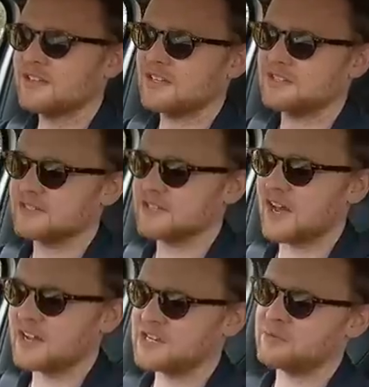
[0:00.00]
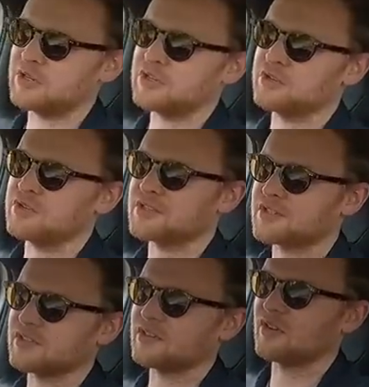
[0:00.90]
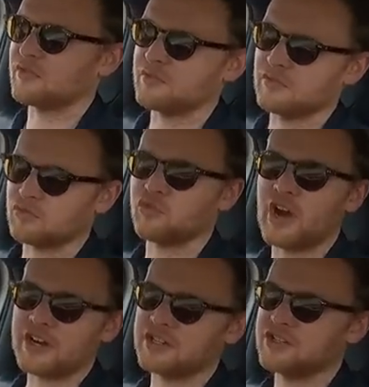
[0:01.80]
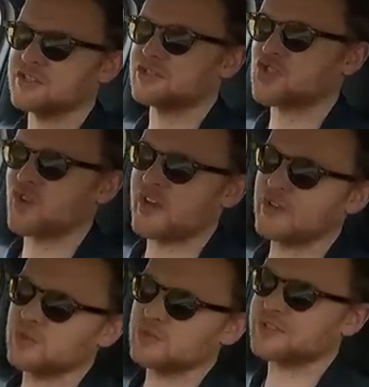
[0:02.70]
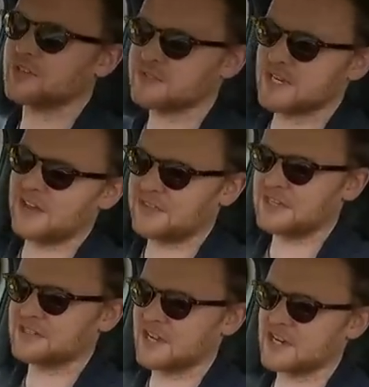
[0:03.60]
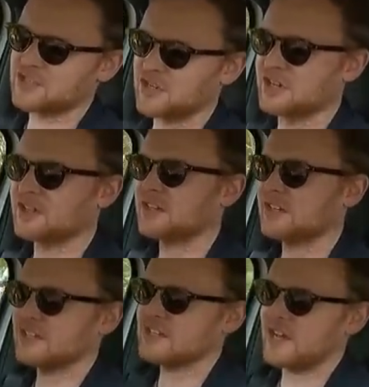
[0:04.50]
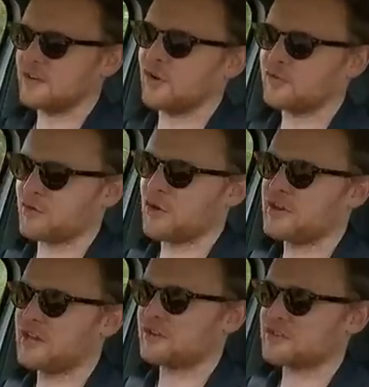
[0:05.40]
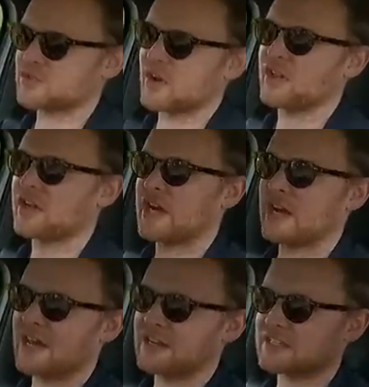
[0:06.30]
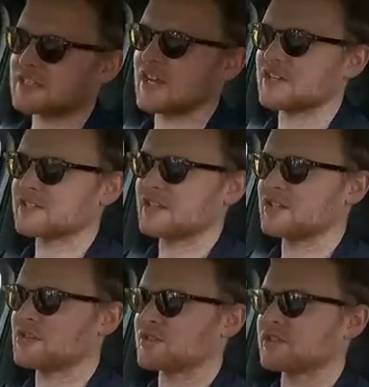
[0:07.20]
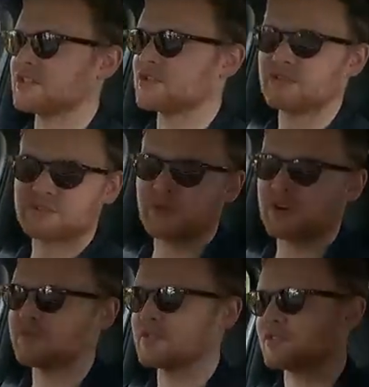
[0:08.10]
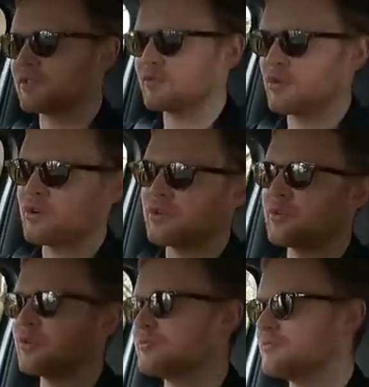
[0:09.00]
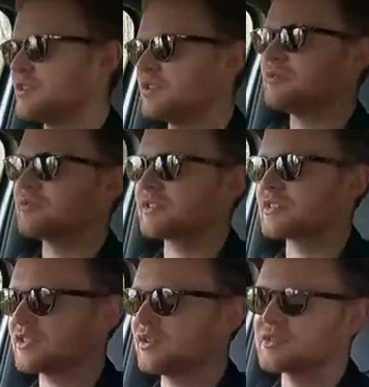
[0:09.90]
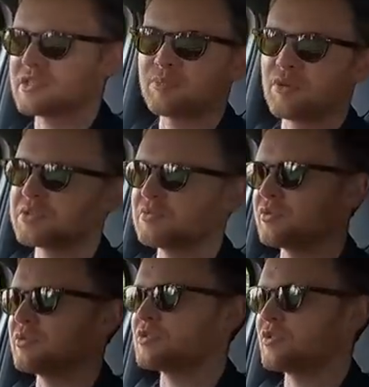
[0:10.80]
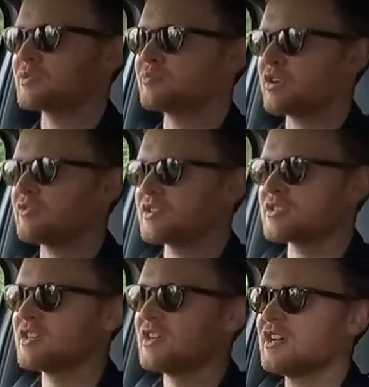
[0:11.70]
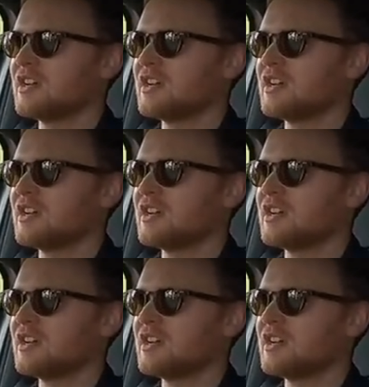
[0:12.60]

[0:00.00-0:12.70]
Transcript: They're designed to be used on rugged trails of Southeast Asia and off-road here in Australia, and as such they're usually a dog's breakfast on the road, or you know, as close as possible to a dog's breakfast.